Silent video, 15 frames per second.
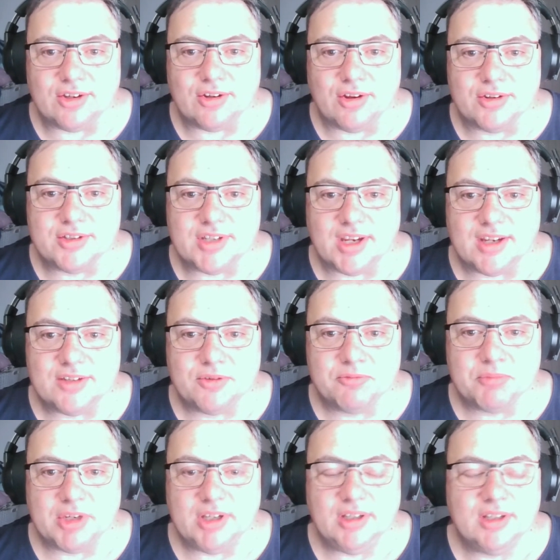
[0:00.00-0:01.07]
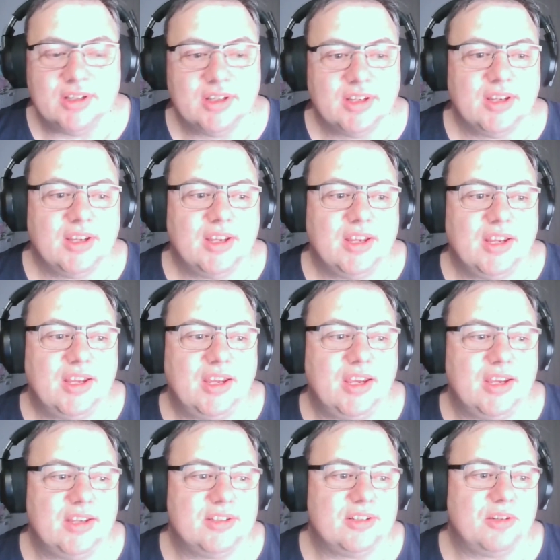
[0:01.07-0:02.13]
contact with me,
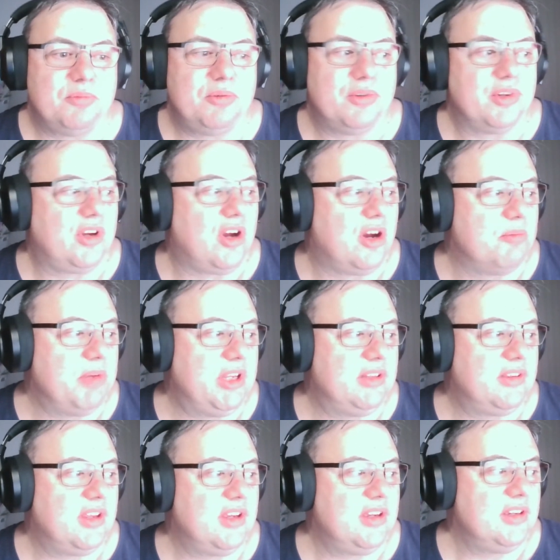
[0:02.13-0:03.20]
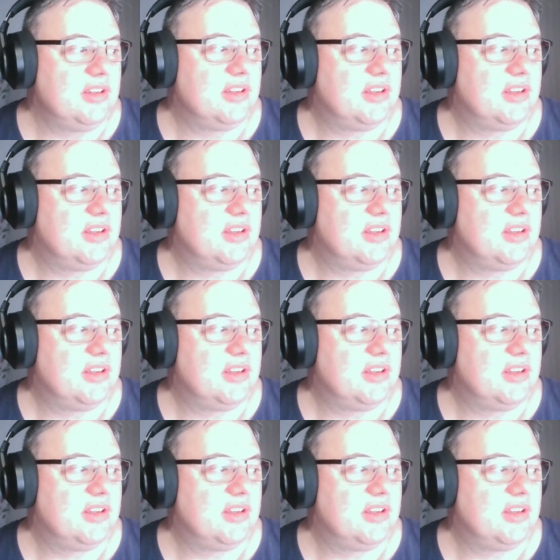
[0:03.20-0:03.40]
and I'll put a comment there.